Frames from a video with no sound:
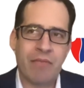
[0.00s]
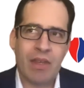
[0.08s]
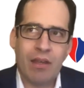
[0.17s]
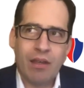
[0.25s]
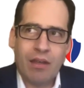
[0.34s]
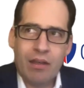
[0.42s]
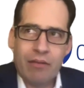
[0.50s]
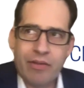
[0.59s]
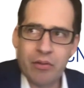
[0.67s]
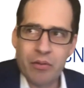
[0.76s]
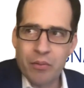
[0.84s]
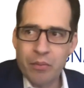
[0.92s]
if
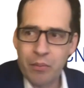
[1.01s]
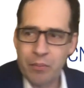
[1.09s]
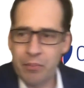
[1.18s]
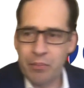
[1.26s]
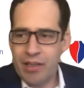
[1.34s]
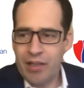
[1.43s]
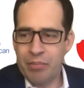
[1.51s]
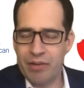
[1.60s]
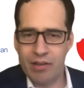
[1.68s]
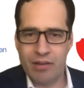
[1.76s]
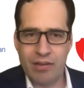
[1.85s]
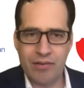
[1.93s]
you pick up
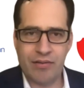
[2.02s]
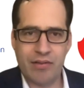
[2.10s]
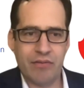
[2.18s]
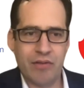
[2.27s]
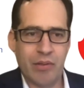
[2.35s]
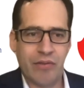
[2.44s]
a history of U.S.